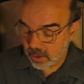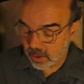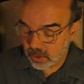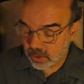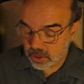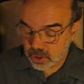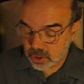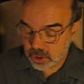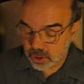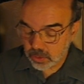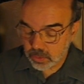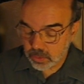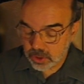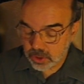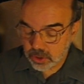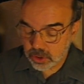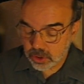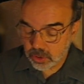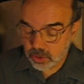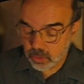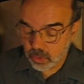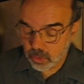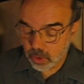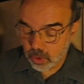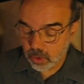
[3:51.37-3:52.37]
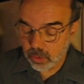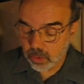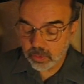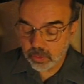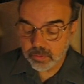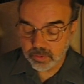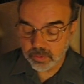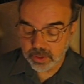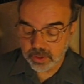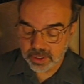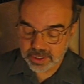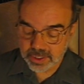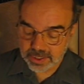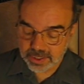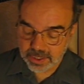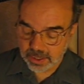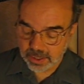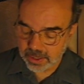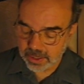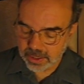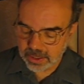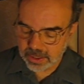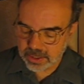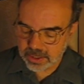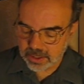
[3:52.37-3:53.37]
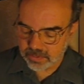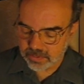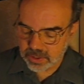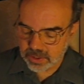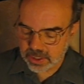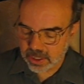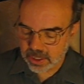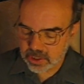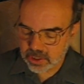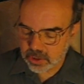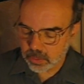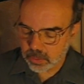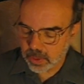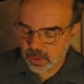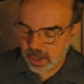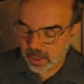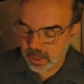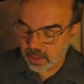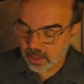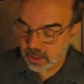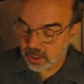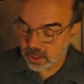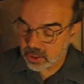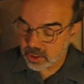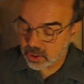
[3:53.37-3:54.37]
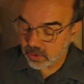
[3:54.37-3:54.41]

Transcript: now that she was too old for the silliness of sexuality,